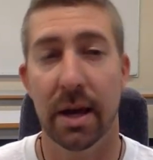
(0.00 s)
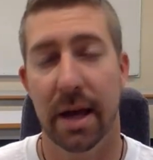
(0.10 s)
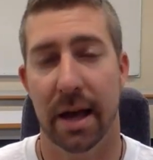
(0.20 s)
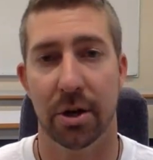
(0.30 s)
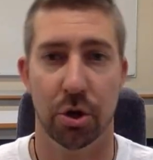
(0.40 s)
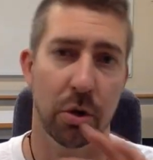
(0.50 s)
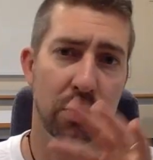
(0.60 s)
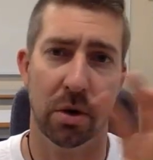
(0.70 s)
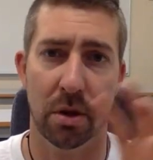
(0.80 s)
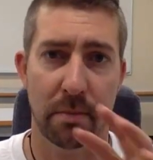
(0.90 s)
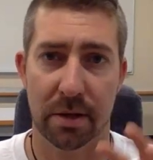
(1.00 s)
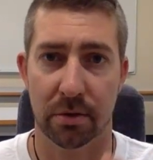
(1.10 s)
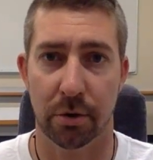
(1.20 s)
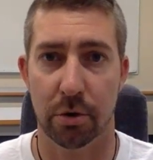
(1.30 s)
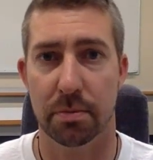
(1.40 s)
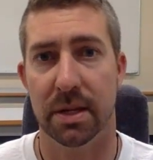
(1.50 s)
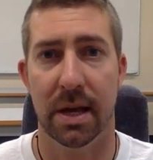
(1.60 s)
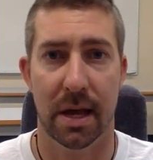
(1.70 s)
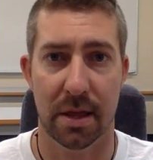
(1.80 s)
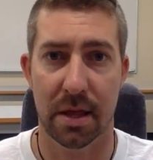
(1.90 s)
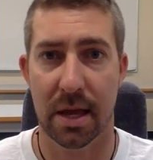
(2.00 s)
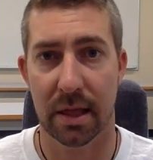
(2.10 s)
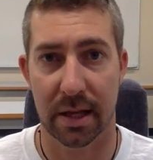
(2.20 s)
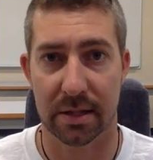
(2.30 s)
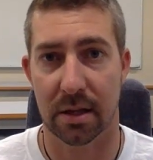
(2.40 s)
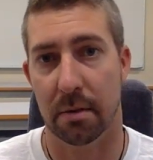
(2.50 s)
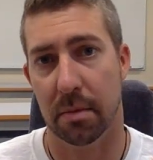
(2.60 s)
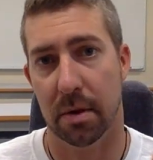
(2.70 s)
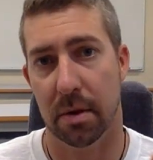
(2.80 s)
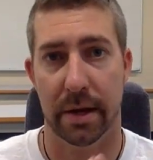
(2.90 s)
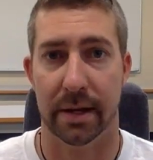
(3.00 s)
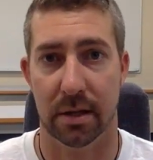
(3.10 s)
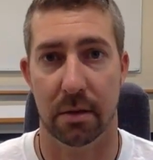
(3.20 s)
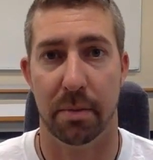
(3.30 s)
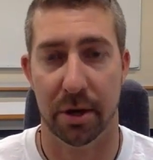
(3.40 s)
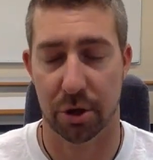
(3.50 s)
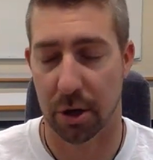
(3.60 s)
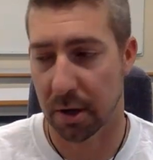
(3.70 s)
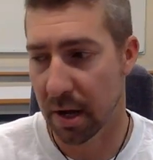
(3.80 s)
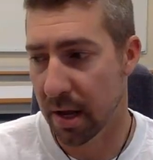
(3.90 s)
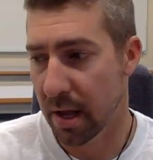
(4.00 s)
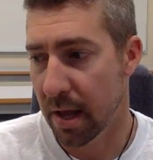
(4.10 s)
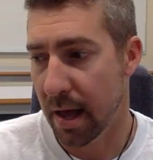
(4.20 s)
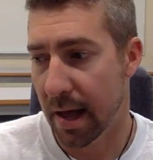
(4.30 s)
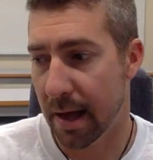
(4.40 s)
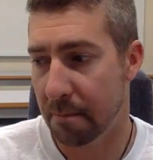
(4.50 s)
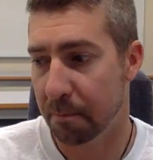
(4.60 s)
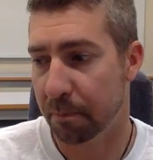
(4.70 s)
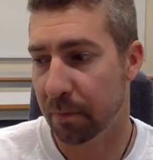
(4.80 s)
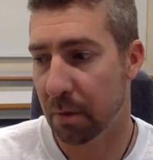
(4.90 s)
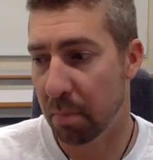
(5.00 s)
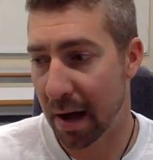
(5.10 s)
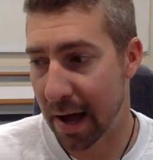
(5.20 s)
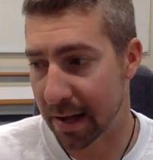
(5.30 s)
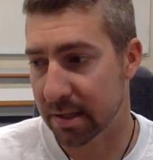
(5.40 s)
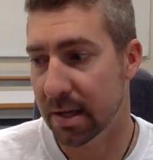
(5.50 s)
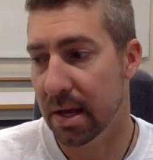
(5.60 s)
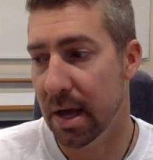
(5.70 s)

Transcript: and it shows all the muscle groups, and then they list them next to the picture. But